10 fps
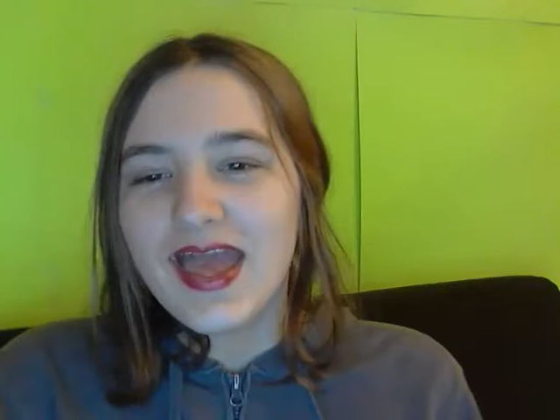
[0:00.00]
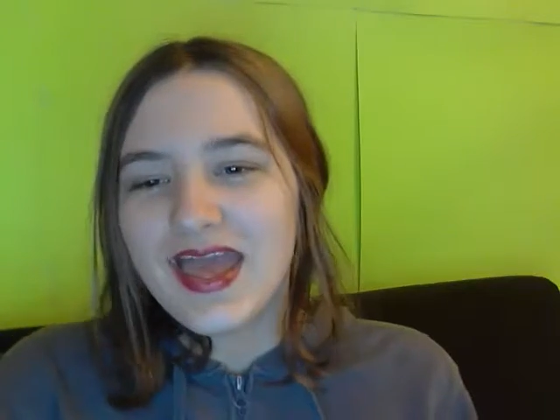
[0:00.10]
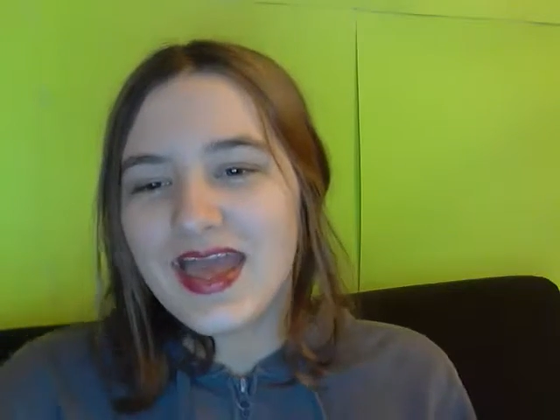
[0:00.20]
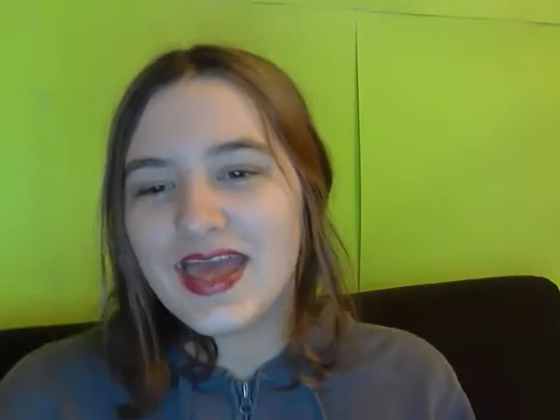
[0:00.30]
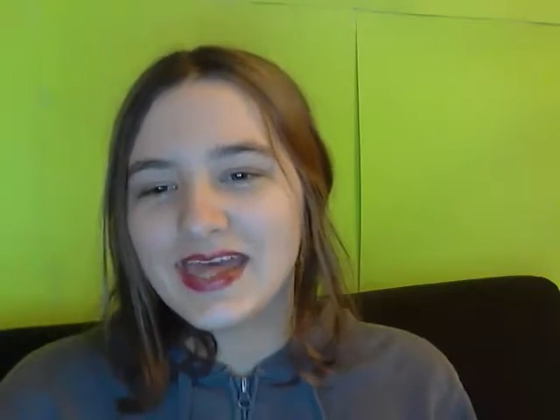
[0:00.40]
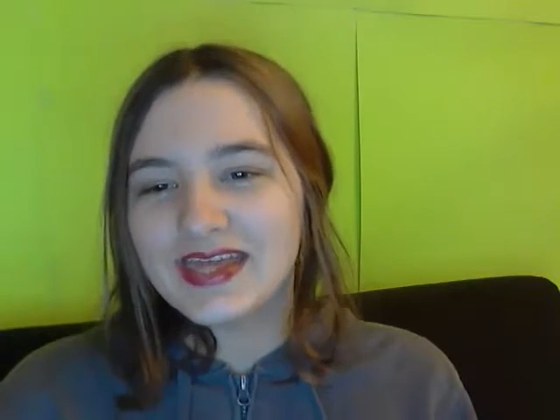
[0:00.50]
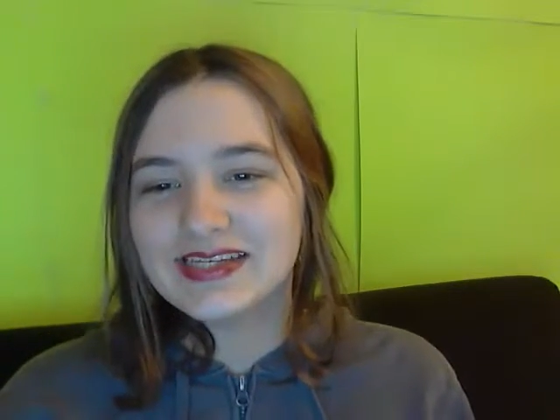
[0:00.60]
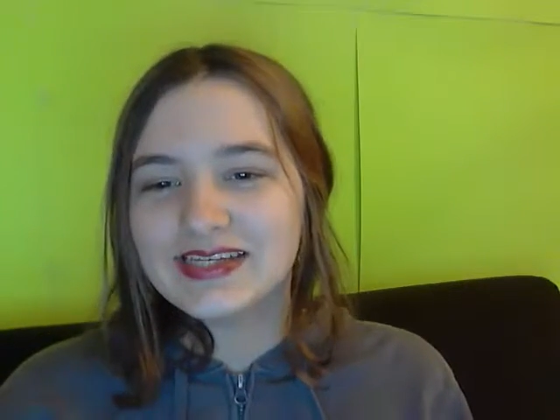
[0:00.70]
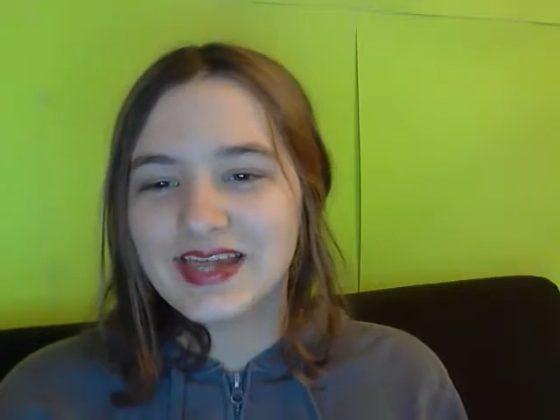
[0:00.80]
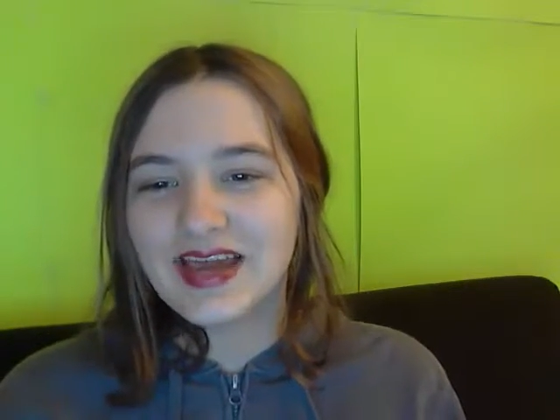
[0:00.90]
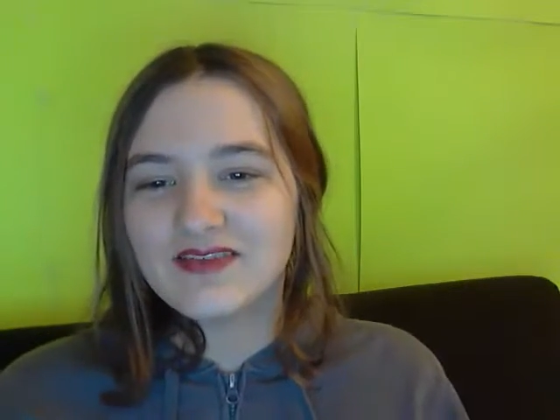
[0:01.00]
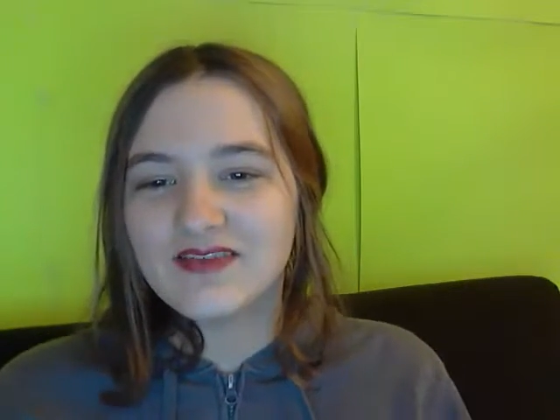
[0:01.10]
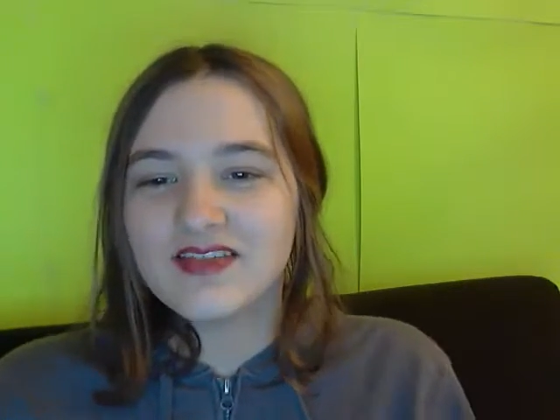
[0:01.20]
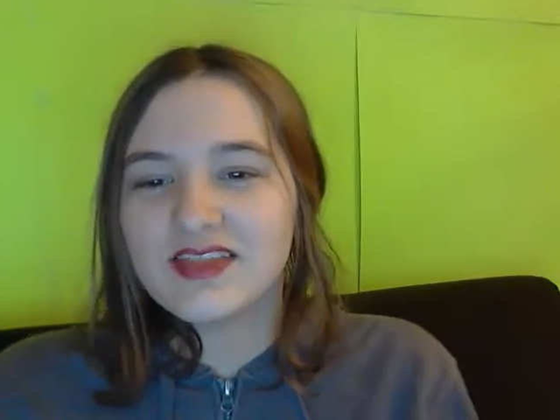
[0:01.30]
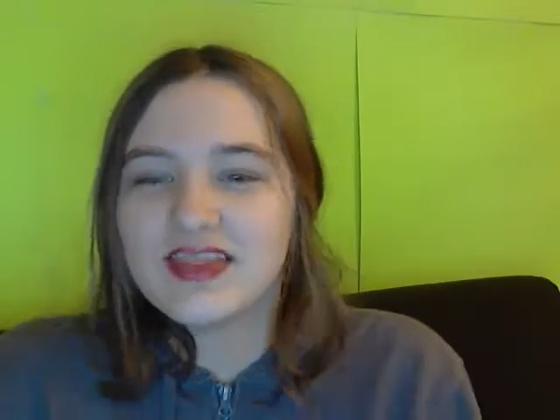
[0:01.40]
And I
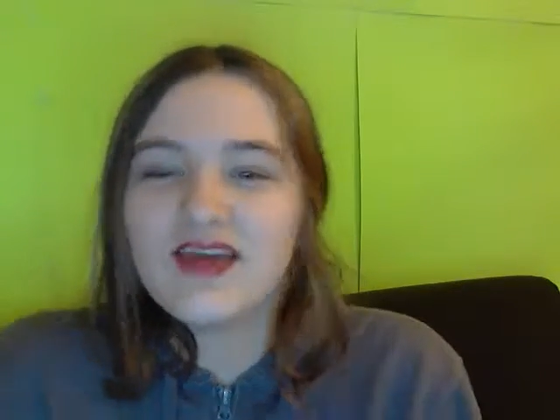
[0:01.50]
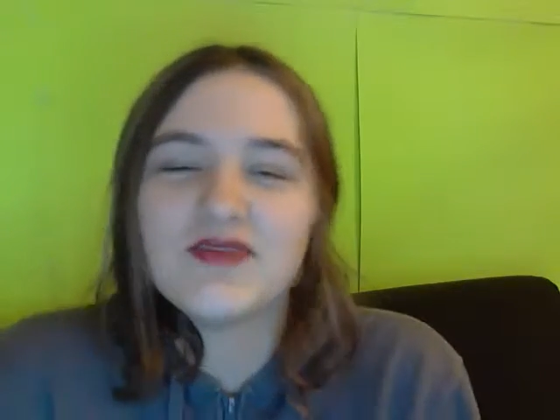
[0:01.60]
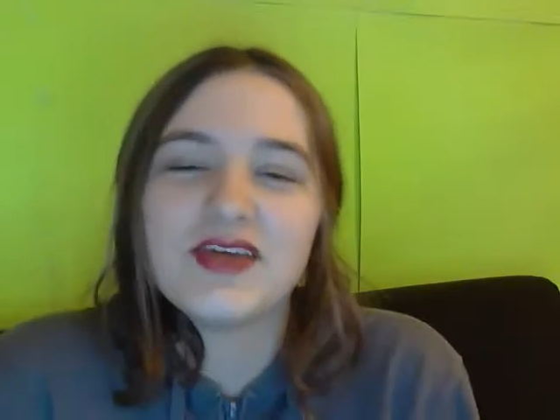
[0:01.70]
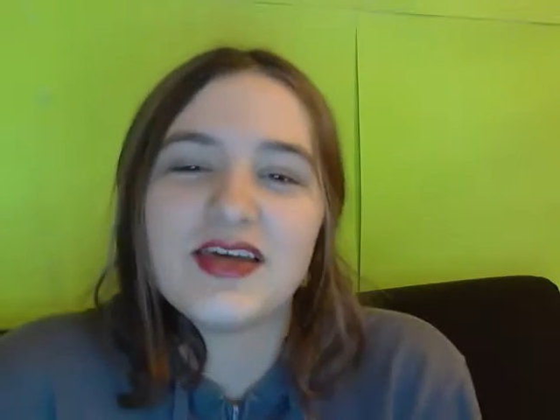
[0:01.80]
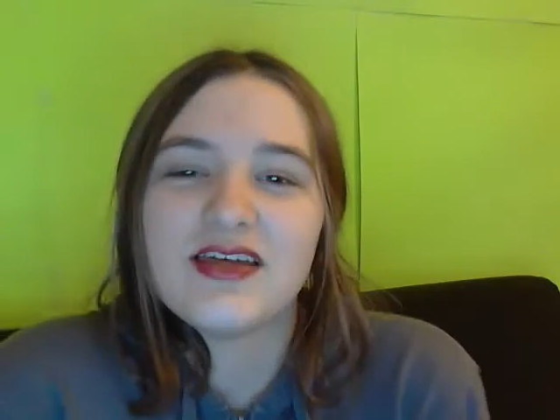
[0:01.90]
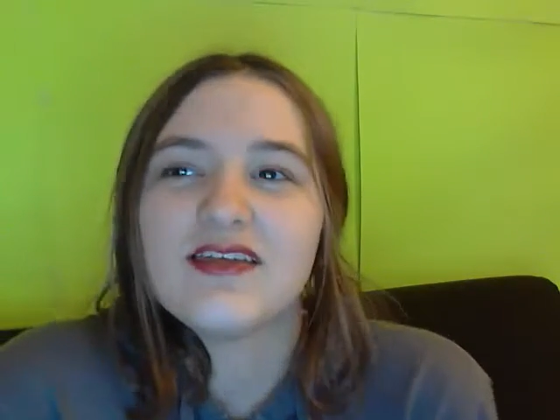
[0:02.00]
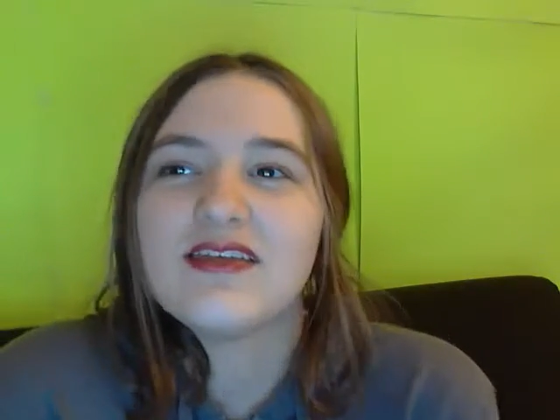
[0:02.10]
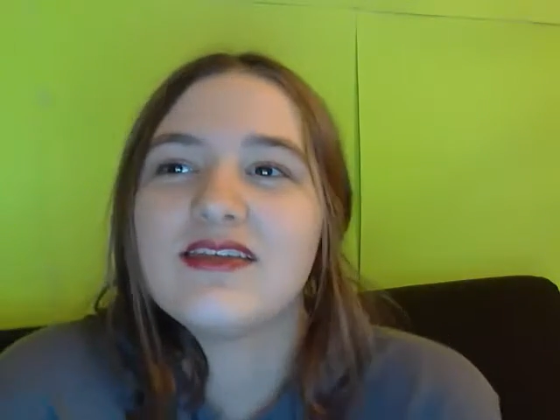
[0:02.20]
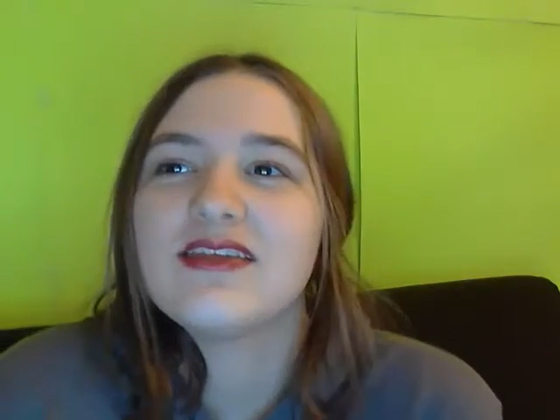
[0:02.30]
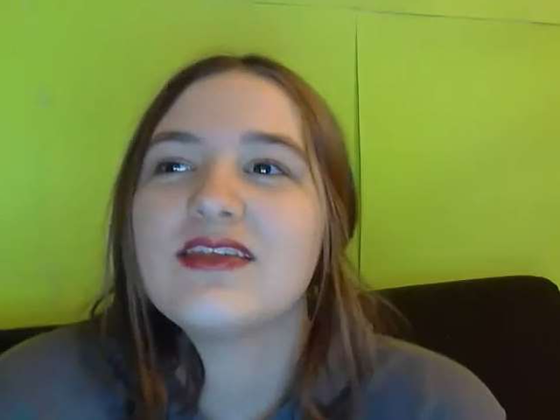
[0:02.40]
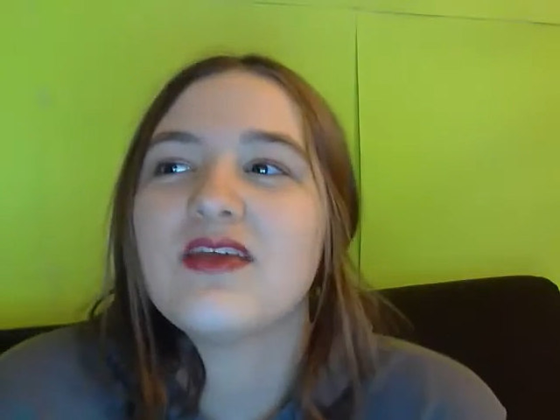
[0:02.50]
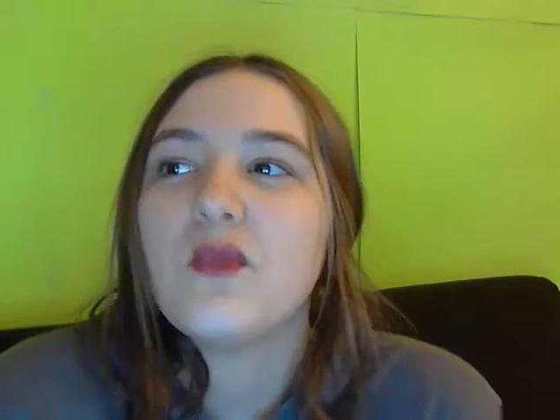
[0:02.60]
found this out because